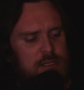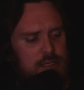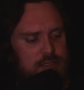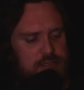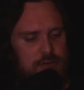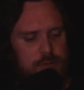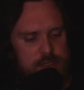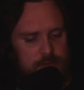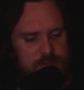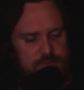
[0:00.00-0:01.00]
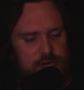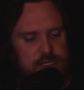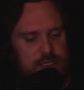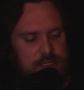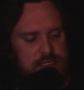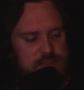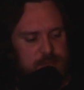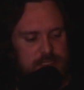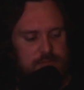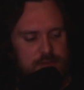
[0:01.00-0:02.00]
So we've tried to at least
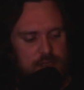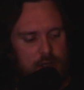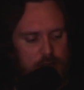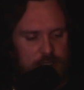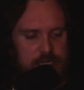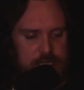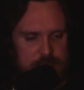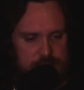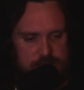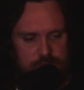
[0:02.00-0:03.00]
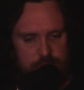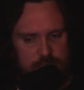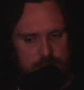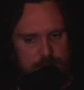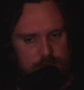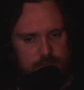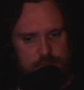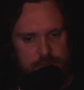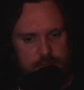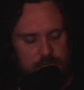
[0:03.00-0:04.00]
spend the holidays with
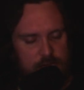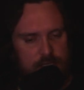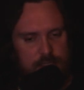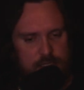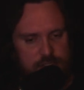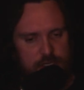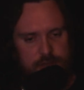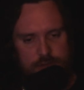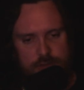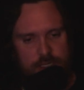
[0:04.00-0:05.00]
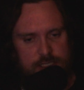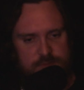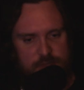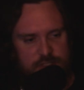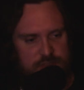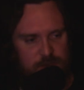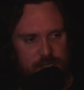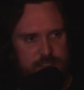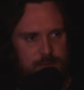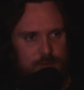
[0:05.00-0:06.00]
each other, like, as much as
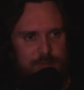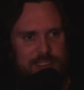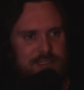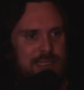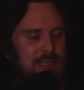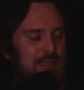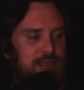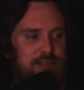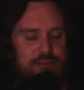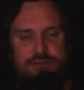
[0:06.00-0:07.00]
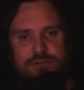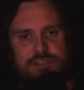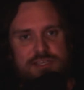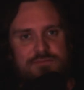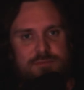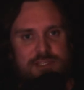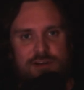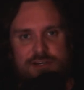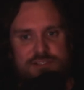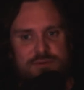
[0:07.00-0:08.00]
possible. But New Year's Eve, to be
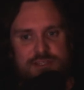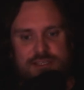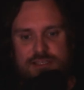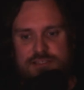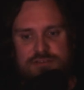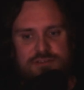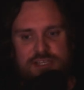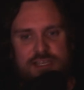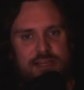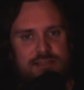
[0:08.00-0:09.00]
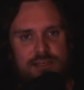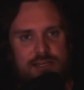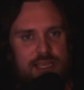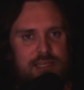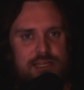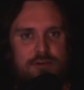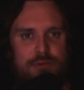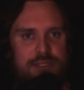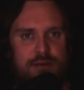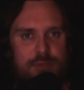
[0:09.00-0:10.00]
honest with you, as soon as I got done hanging out
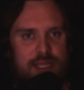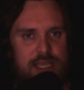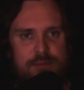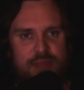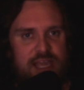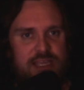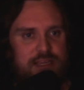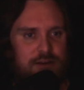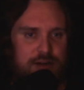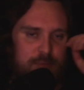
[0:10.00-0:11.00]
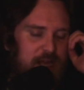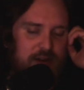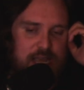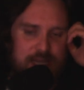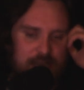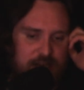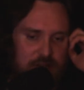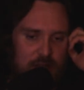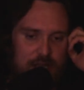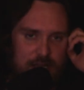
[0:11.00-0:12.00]
with them, I came back here, and about 8, 9
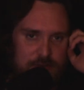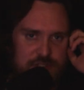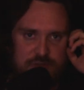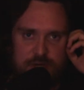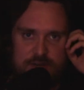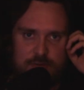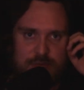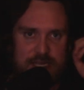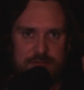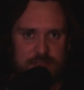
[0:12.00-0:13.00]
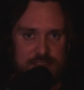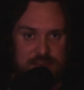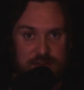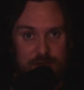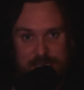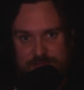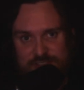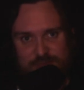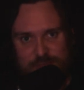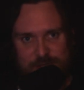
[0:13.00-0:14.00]
o'clock, I was just ready for bed. And so I
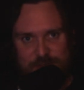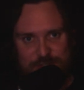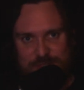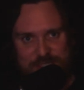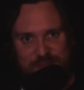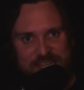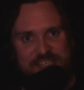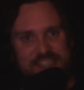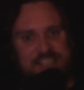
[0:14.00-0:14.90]
just pretty much went to bed.